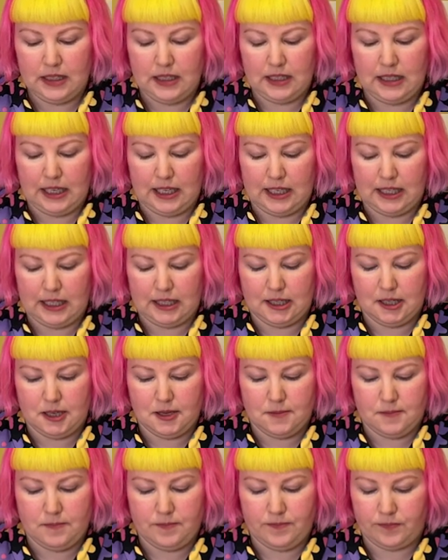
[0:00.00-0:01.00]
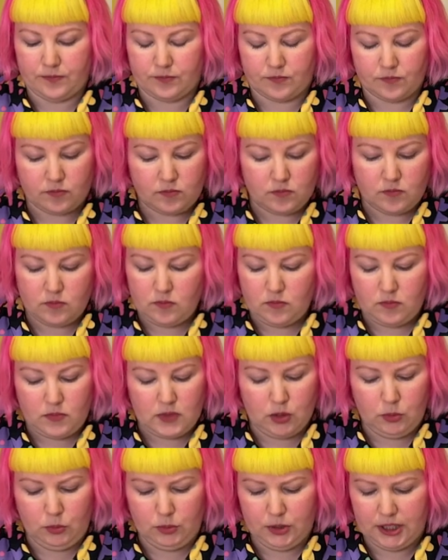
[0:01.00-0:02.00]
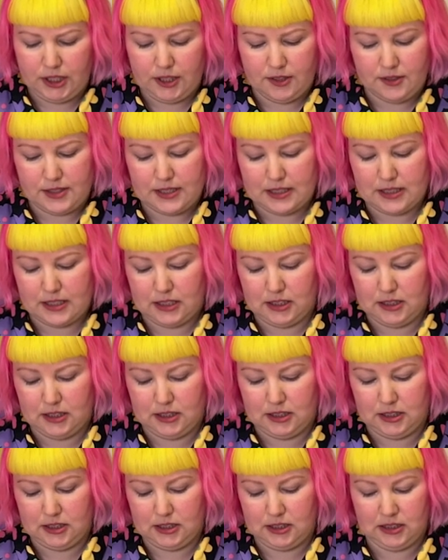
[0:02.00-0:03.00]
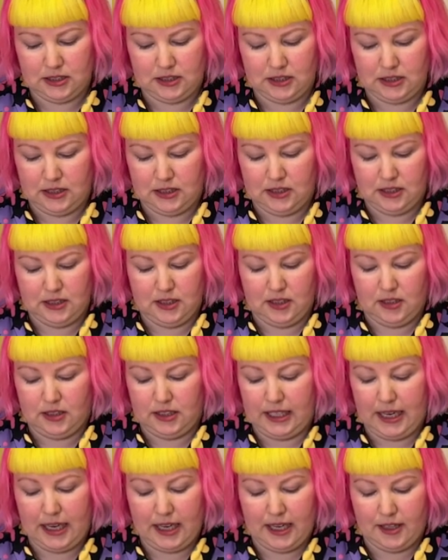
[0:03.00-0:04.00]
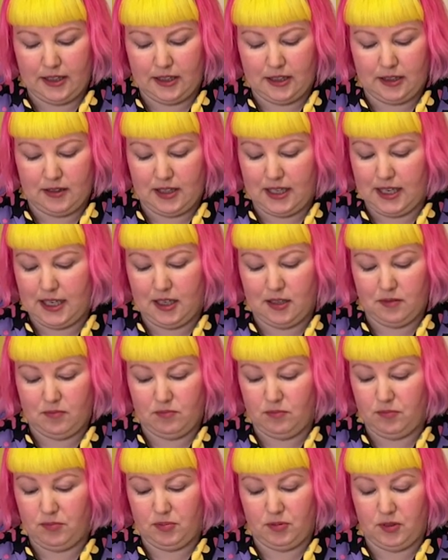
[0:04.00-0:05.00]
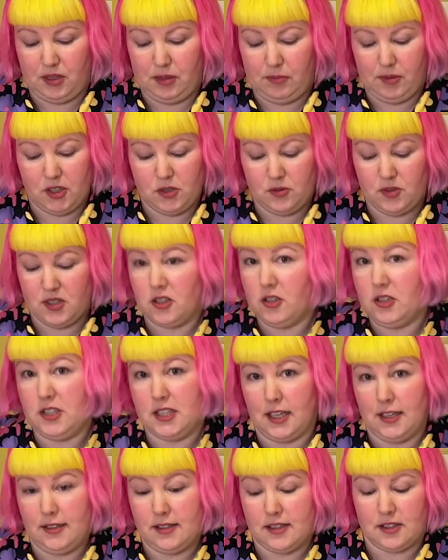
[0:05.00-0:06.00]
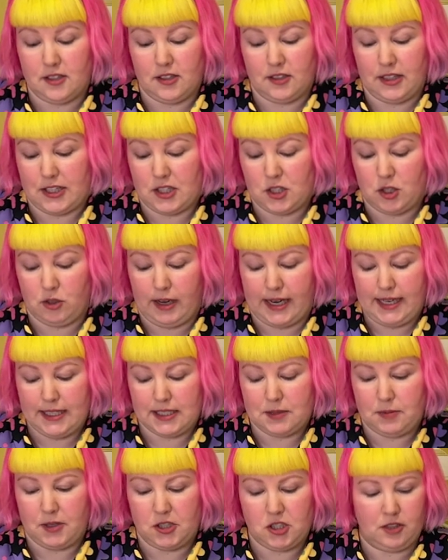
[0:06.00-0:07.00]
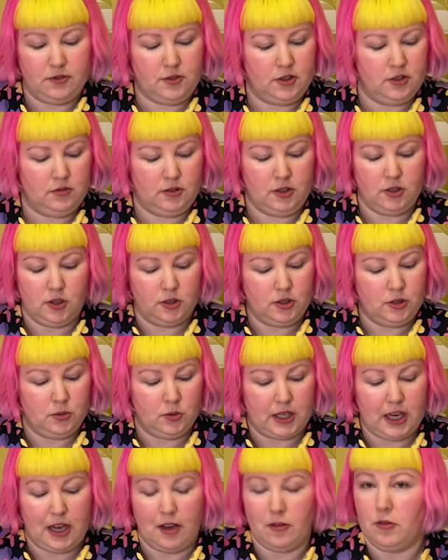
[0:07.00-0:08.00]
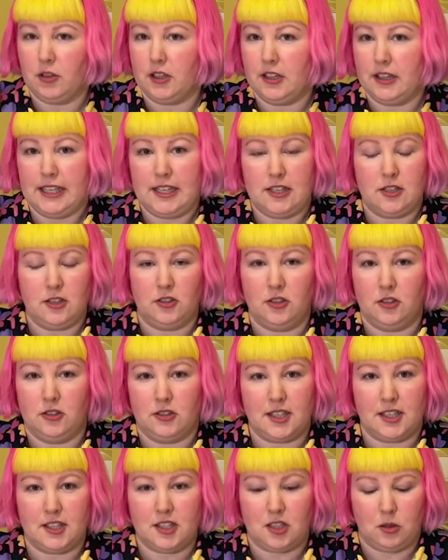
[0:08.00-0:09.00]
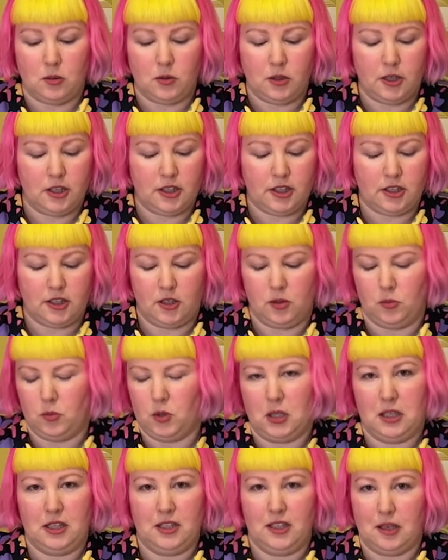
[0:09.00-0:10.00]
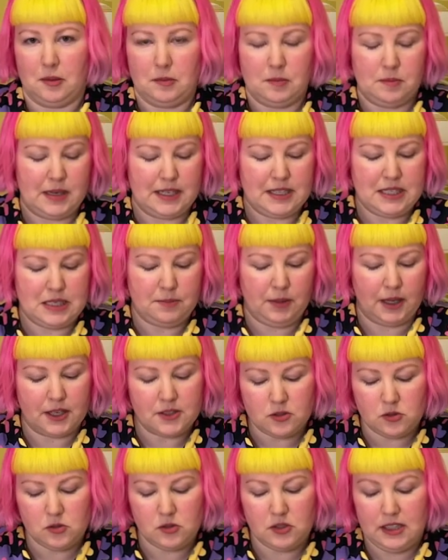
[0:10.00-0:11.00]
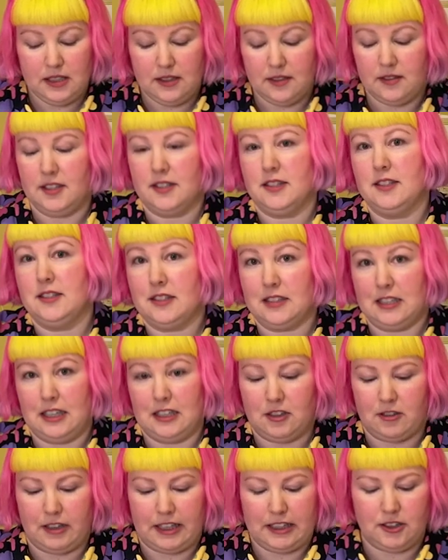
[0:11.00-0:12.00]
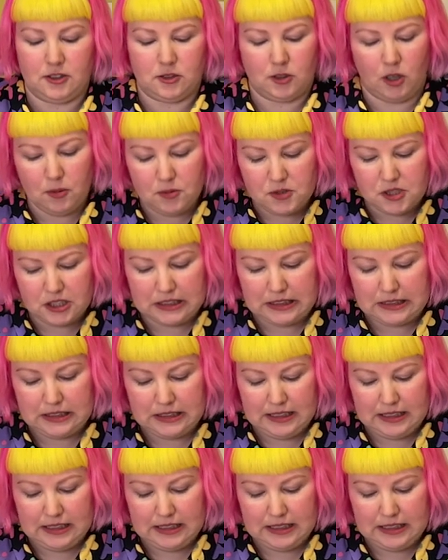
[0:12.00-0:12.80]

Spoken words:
What else? There pretty much was no dust, so that's great, especially if you want to have one of these on your desk at work. You don't want a messy puzzle. This is a great little option.